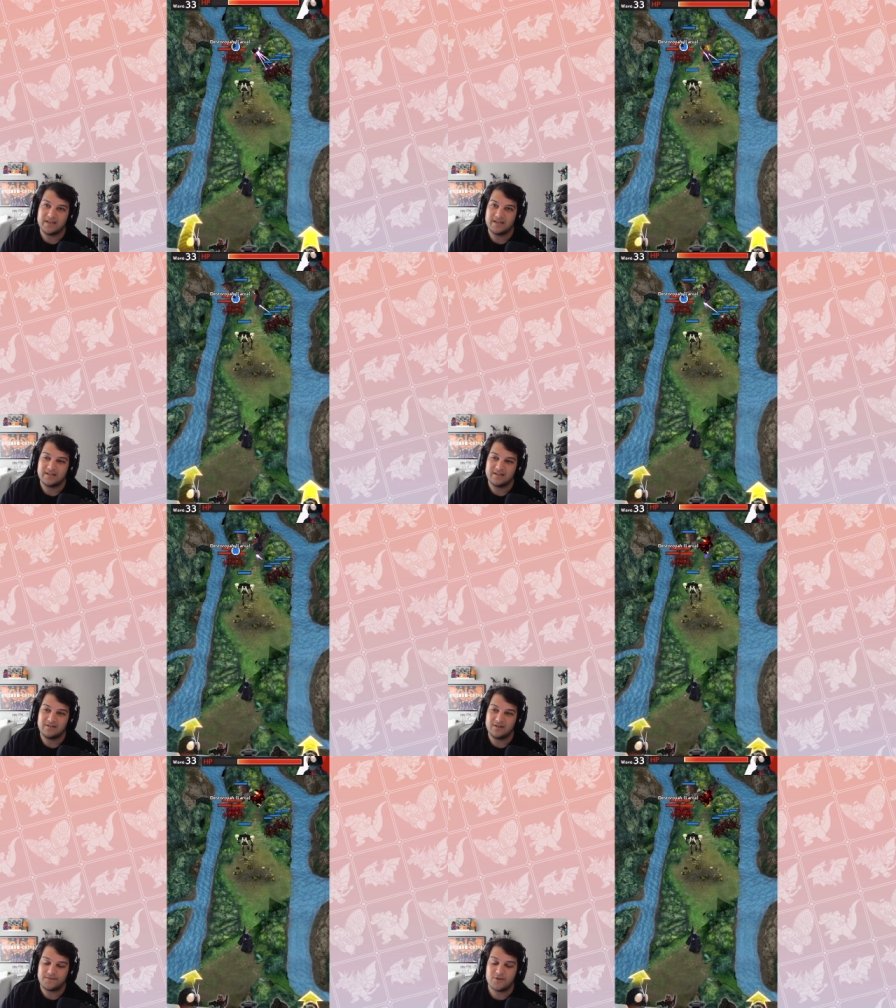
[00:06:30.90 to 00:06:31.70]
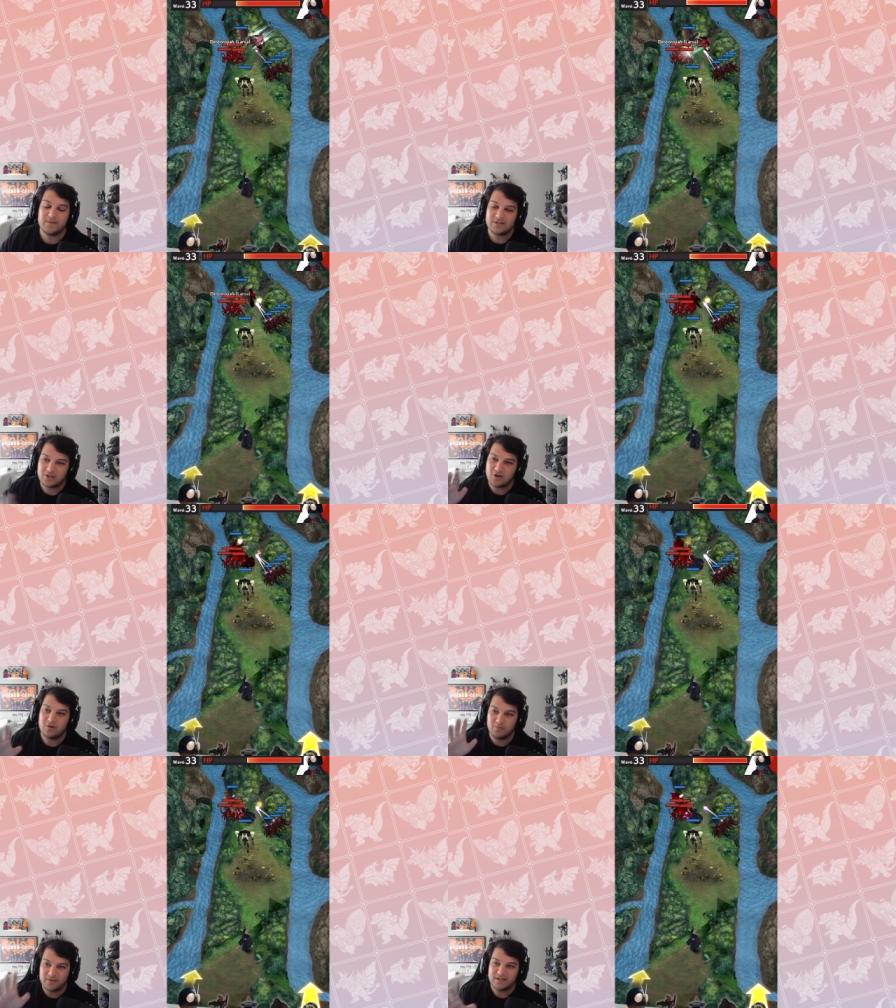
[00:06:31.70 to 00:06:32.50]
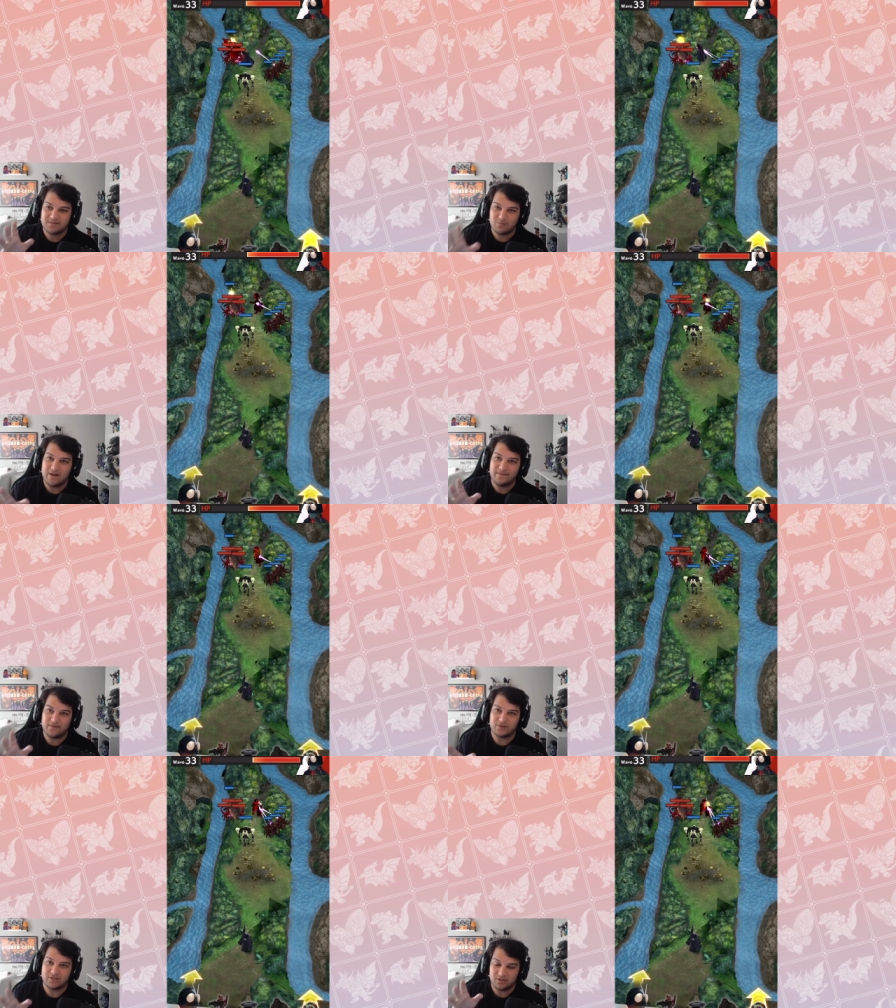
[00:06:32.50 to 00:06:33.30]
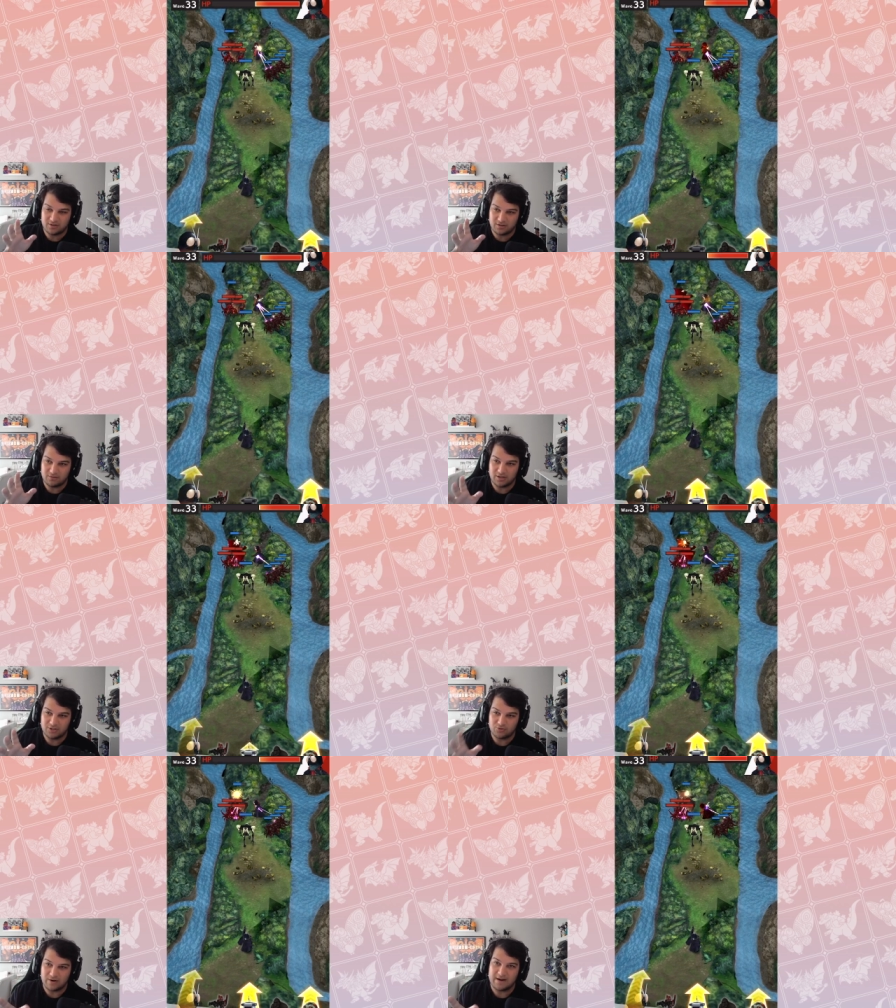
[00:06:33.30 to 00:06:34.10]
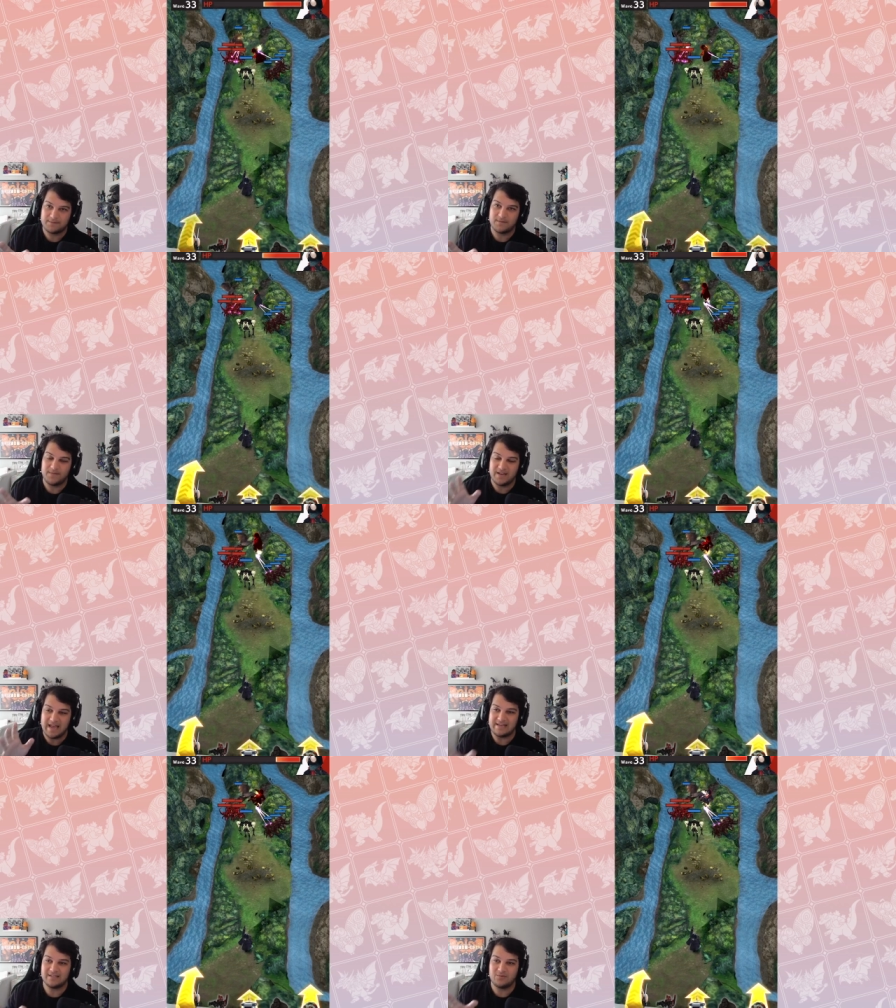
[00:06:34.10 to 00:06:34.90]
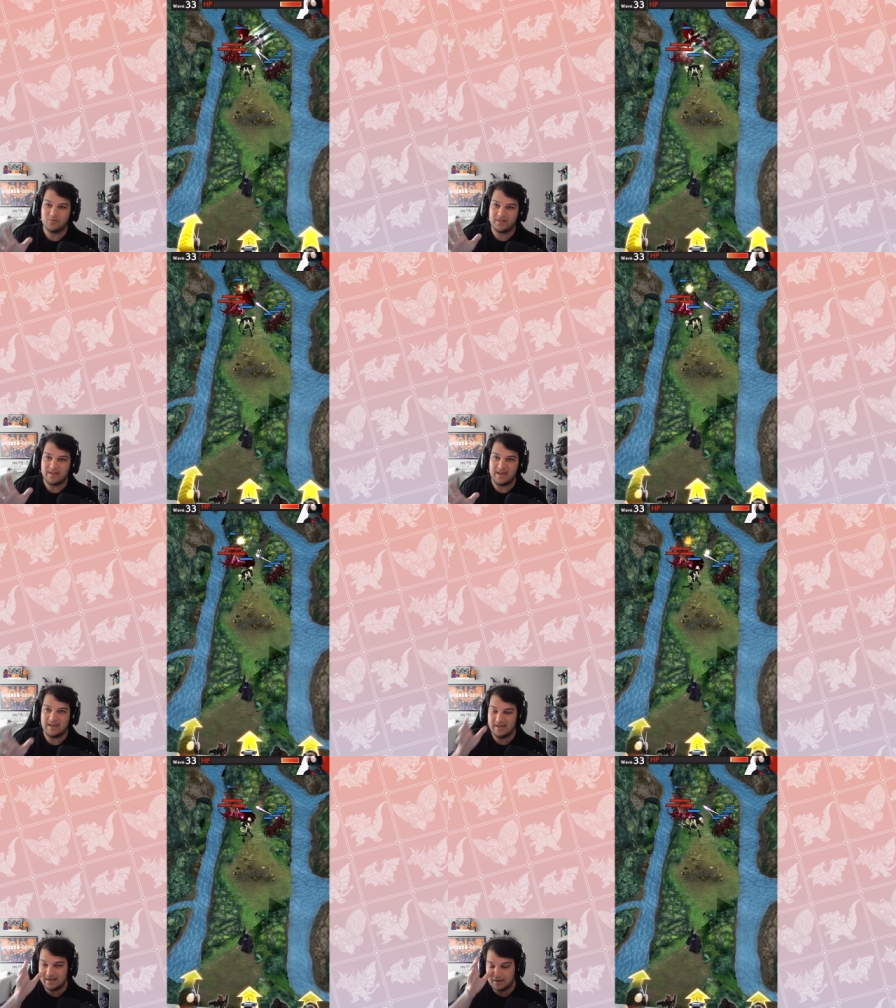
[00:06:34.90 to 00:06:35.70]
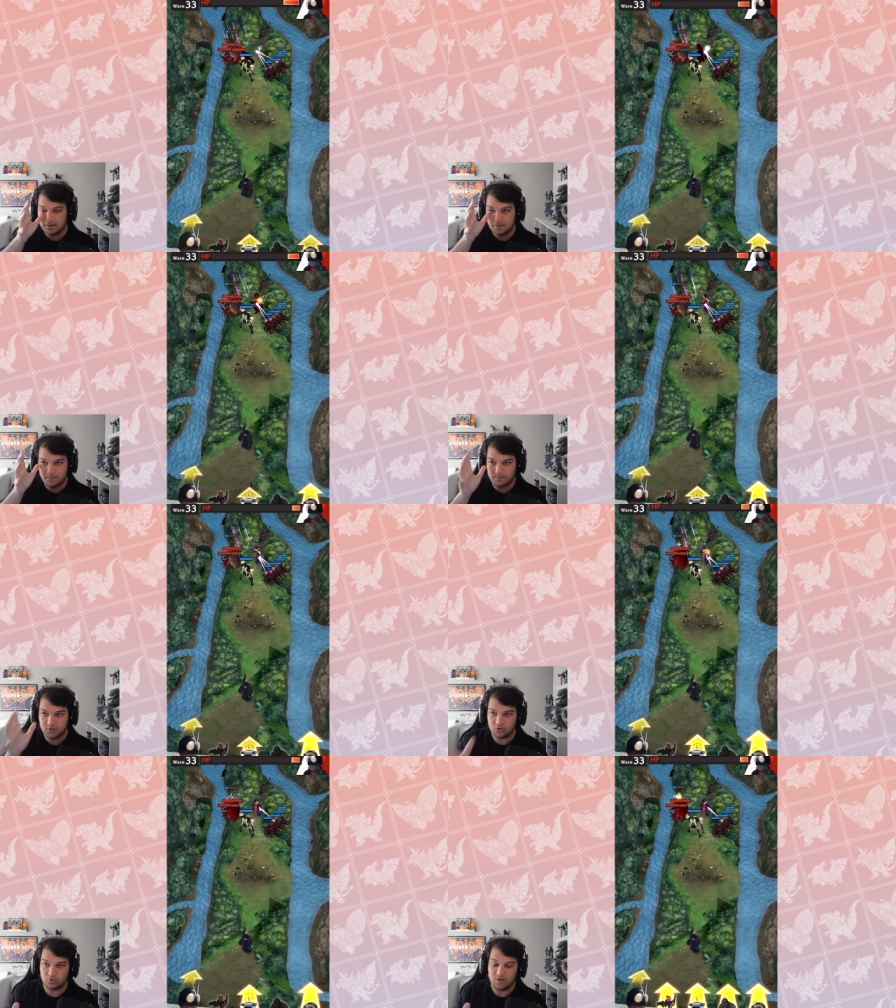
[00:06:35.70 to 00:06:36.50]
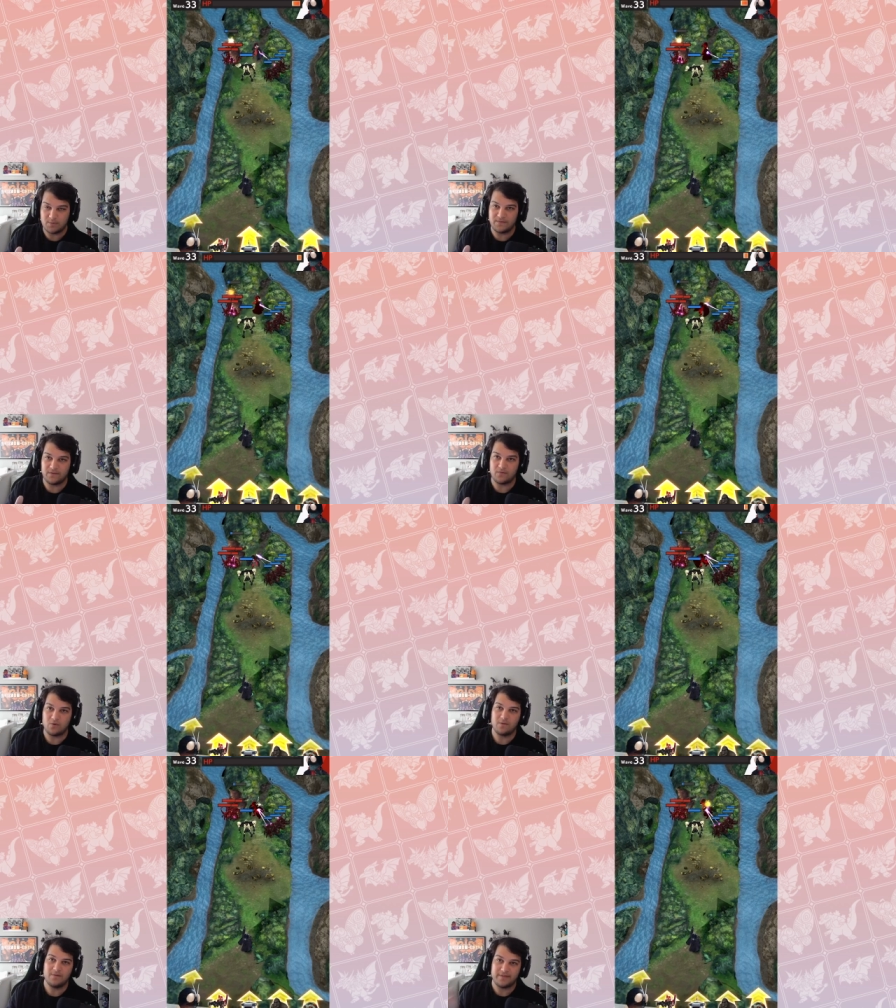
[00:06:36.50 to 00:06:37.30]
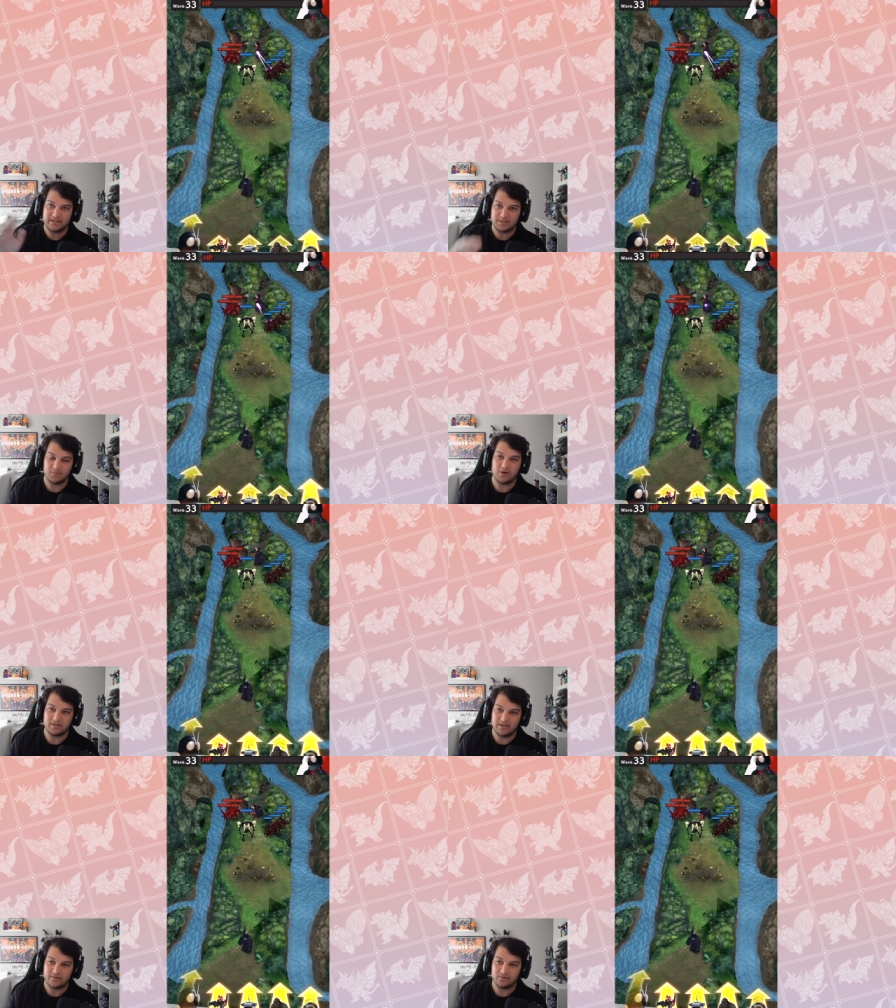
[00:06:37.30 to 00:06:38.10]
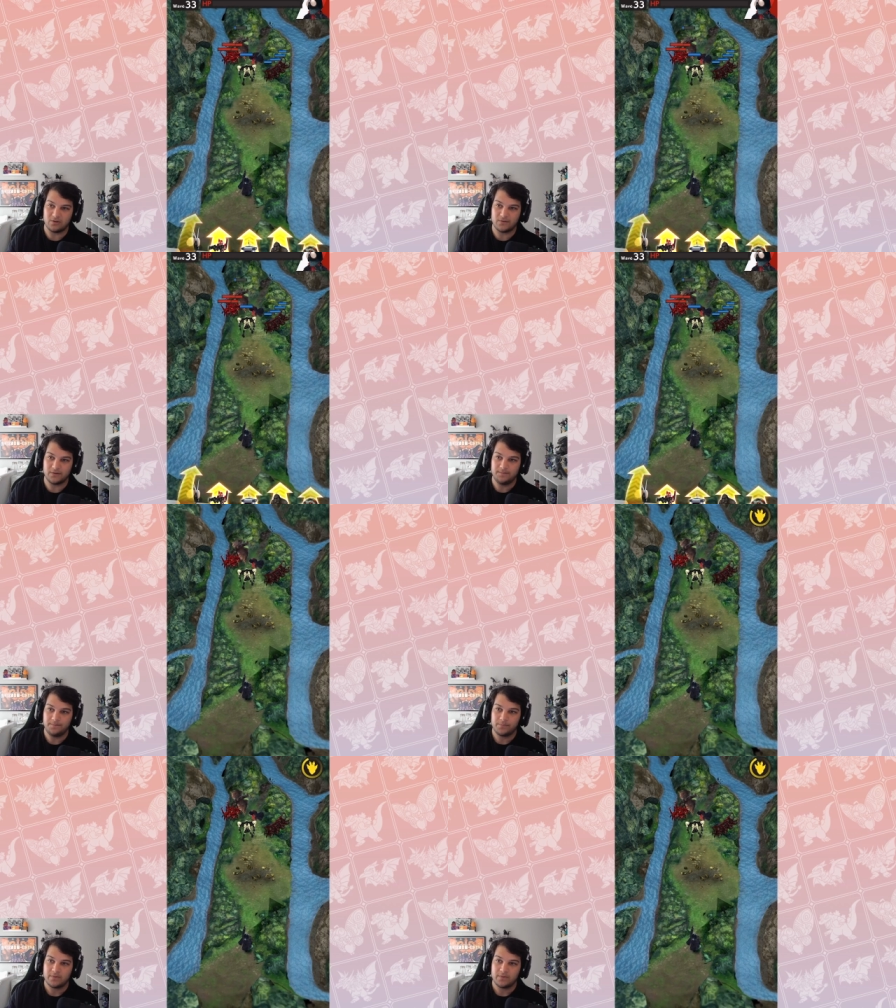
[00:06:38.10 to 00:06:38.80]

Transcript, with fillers: it, a few months ago, when this wave first uh, dropped, it ended with a destroy a perfect form that spawned another larva.